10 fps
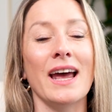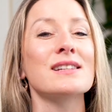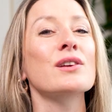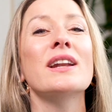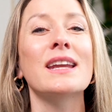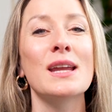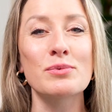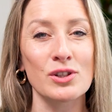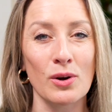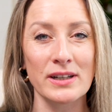and it's gonna keep
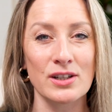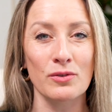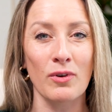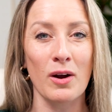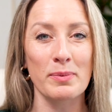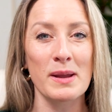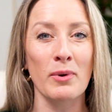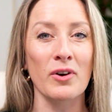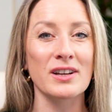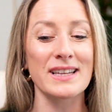showing to the wrong
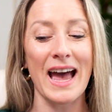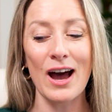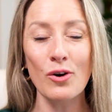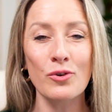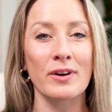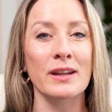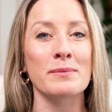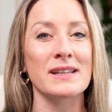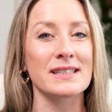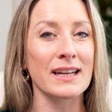people because the
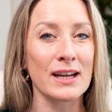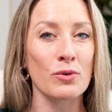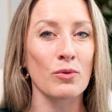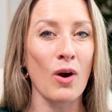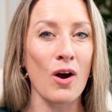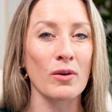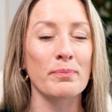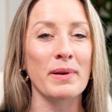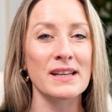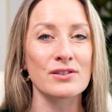algorithm is getting it wrong
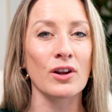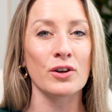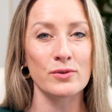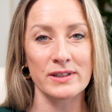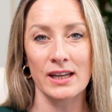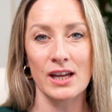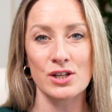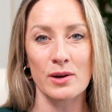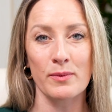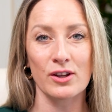based on who's
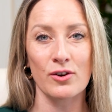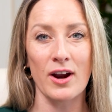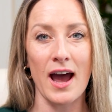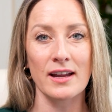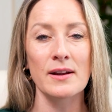engaging with your ad.